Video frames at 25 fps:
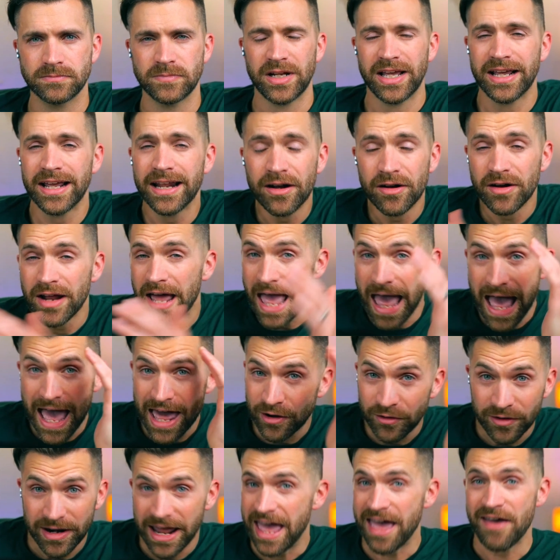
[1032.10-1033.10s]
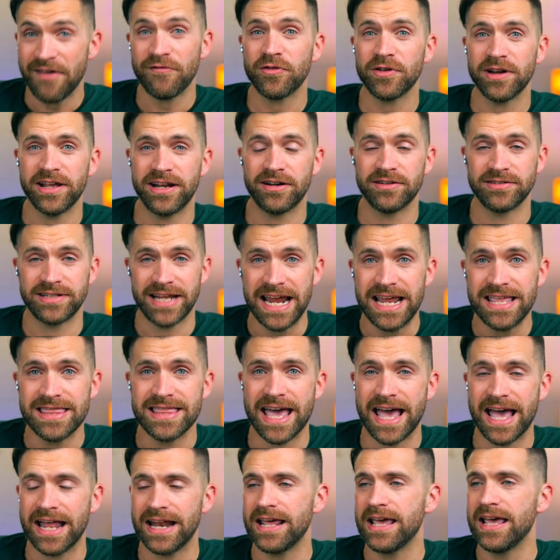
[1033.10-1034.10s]
And I don't ever entertain
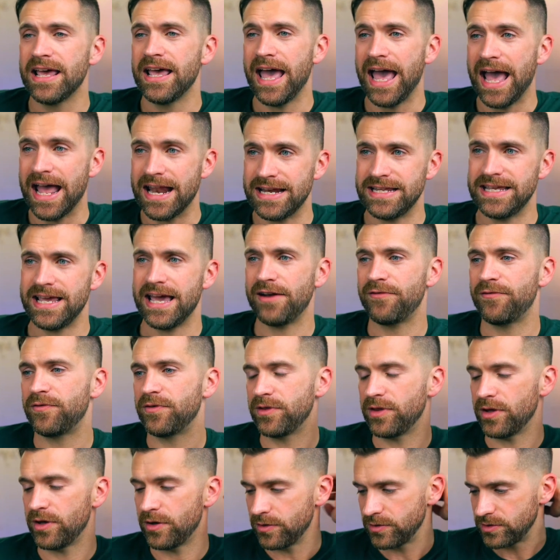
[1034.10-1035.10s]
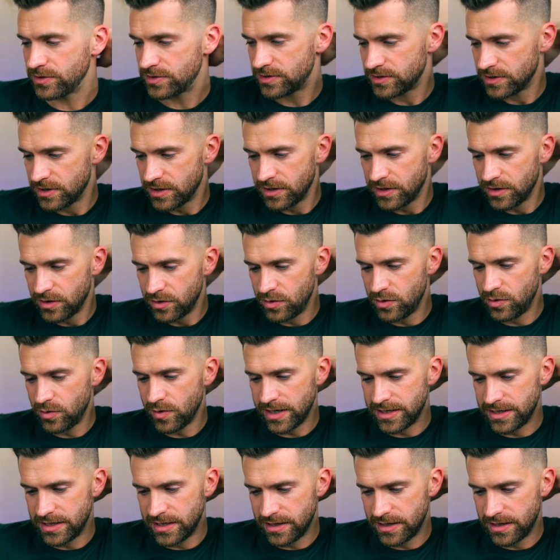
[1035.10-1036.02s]
that. And yet for those who